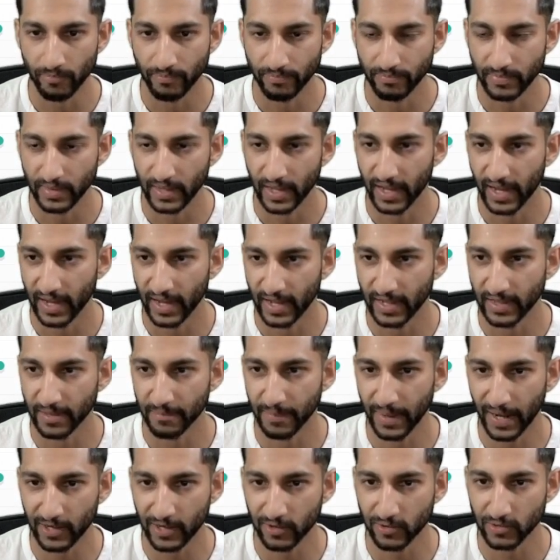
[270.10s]
And the
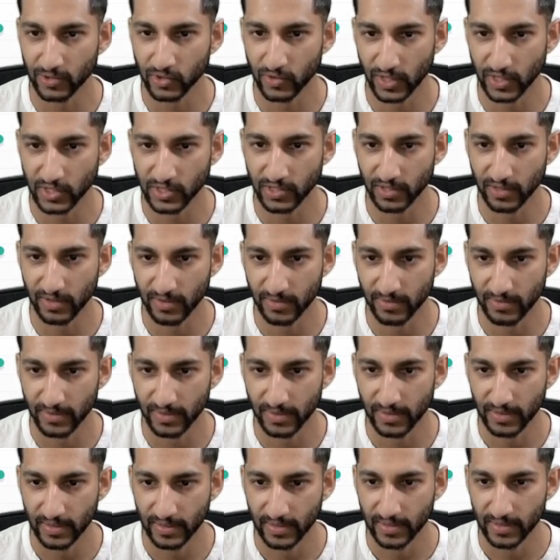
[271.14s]
macro structure,
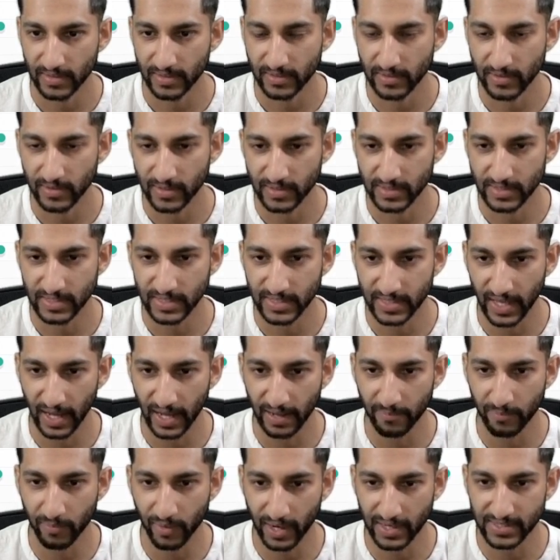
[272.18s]
you can see
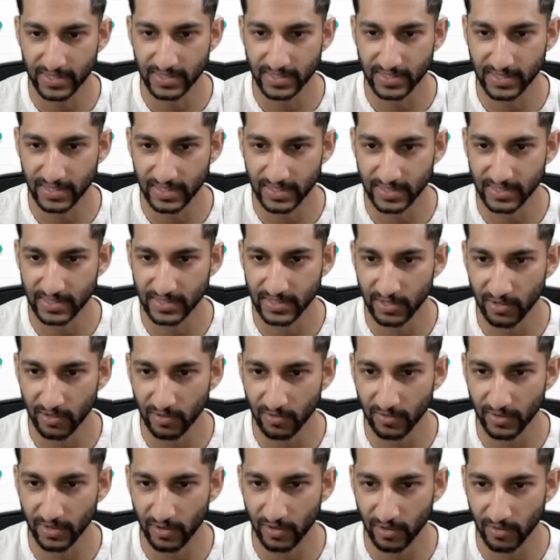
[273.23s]
that price is
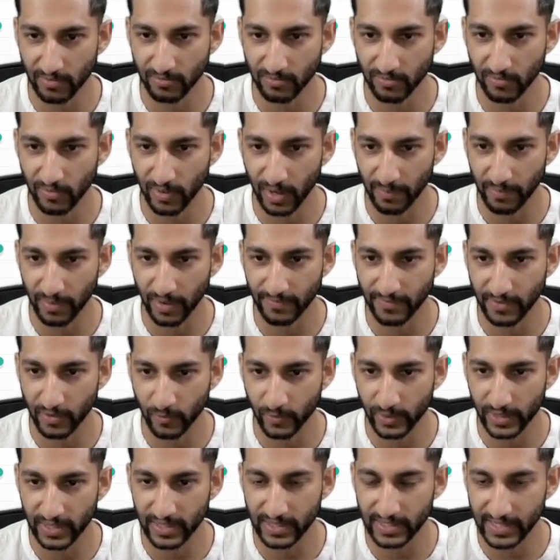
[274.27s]
still above the
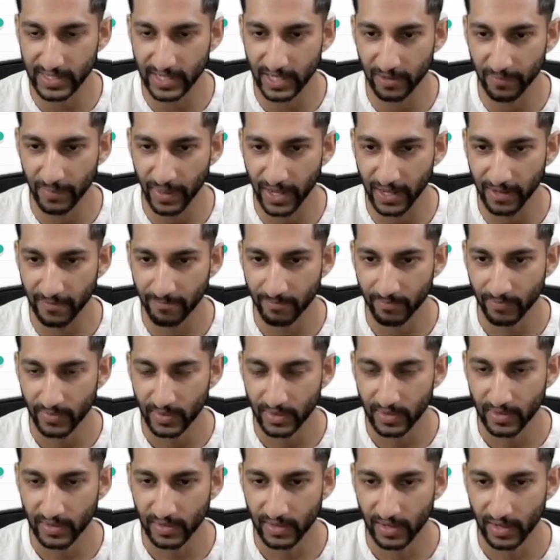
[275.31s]
weekly EMA.
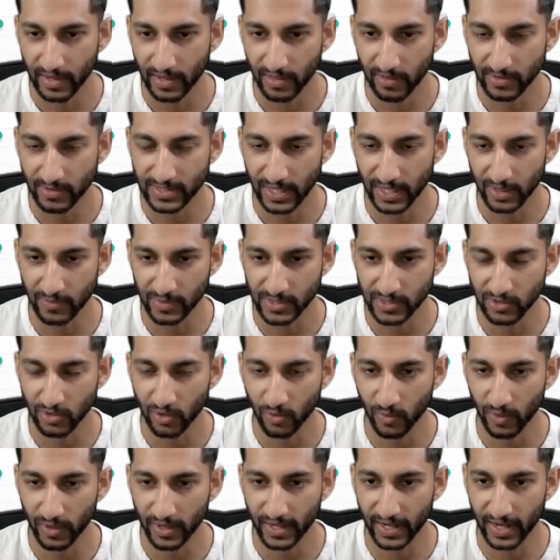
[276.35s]
It looks like we're still
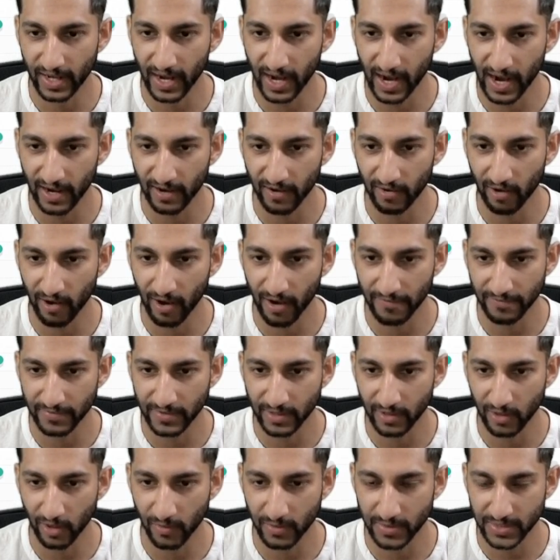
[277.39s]
working higher off the
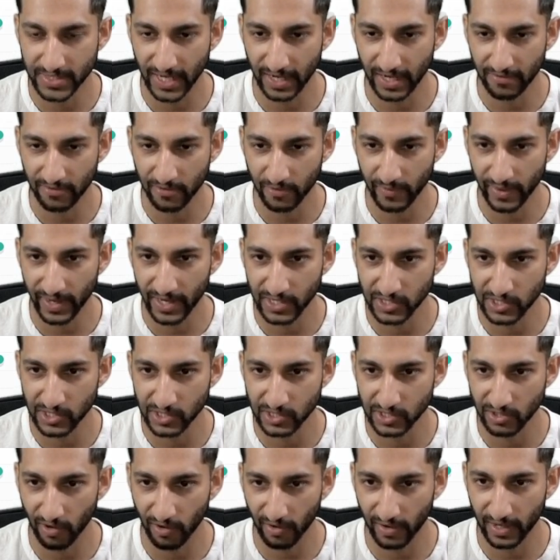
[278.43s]
lower side of the range,
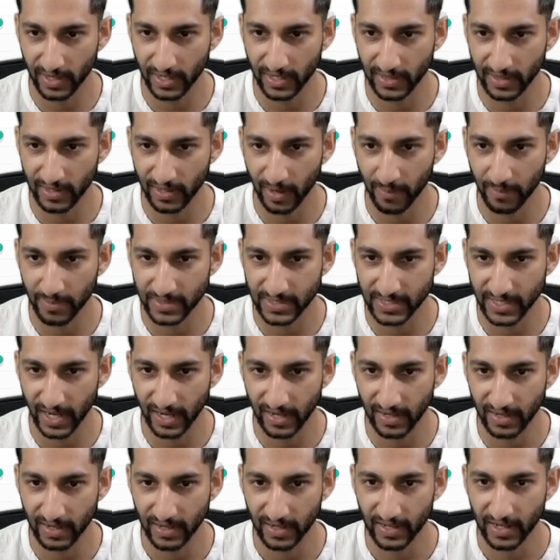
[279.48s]
targeting the upper
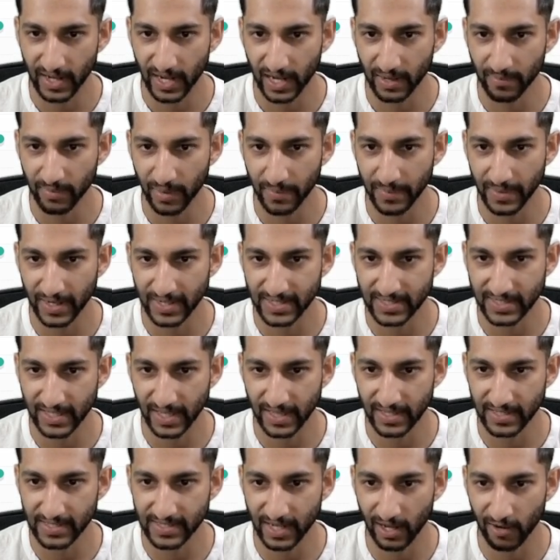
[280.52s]
side. I could probably
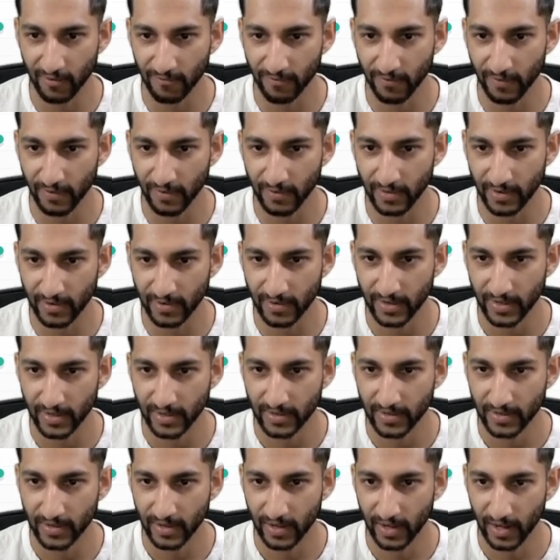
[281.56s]
extend this out further,
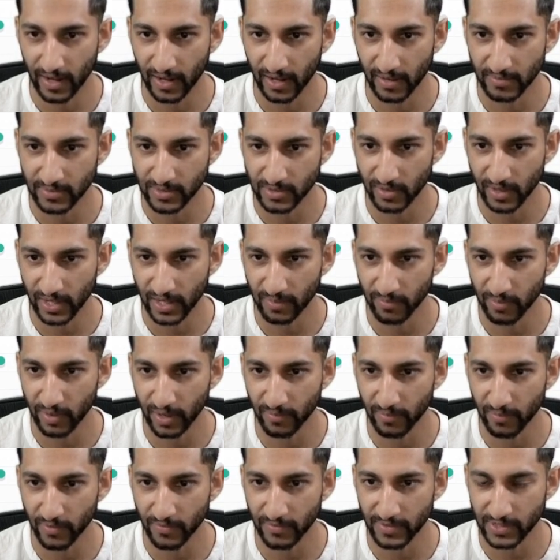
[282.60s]
so I can
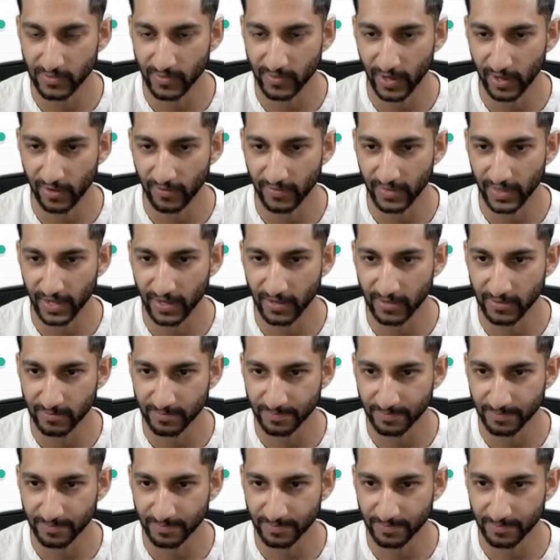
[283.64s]
probably move this right over there.